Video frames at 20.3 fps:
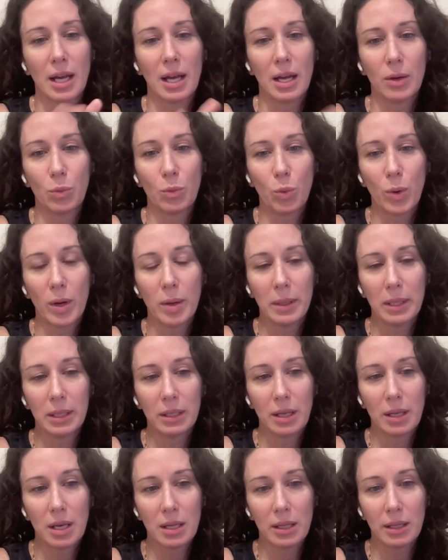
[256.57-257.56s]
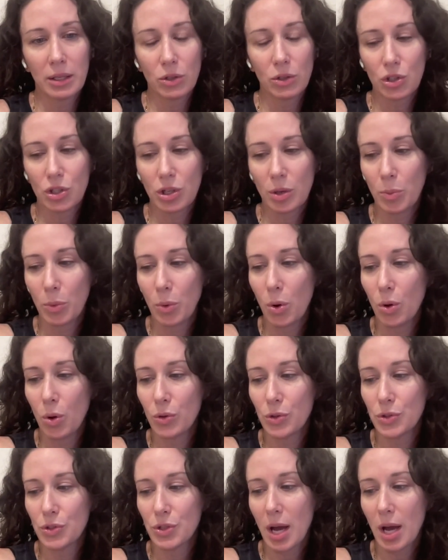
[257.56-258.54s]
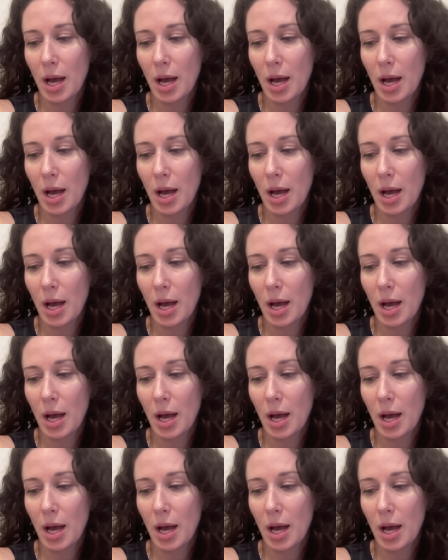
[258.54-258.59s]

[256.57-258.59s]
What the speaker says: and women in leadership roles.